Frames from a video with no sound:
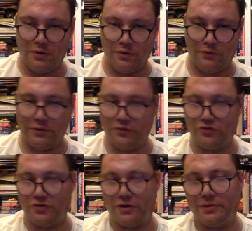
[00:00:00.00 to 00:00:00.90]
which
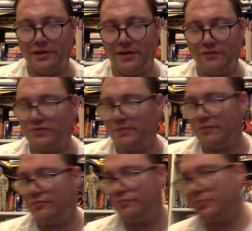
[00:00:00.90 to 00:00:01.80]
I believe is
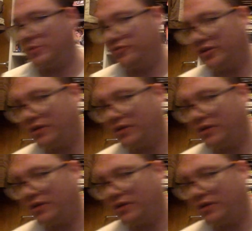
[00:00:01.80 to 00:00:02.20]
supposed to go